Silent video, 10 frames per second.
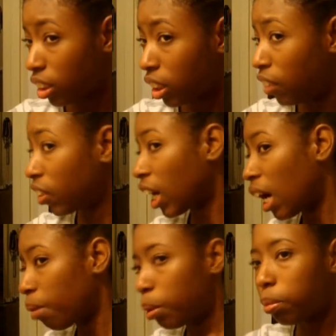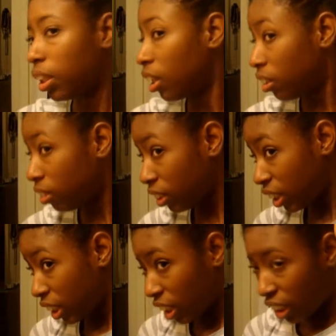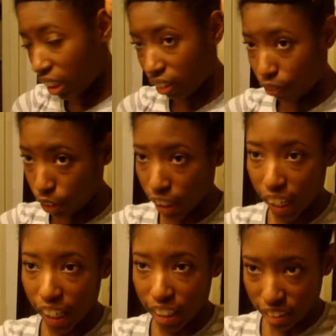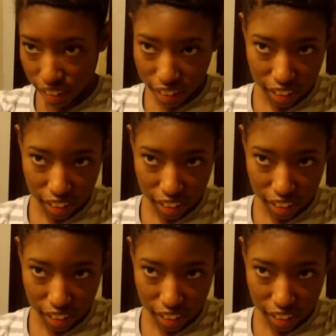Leave a comment below if you guys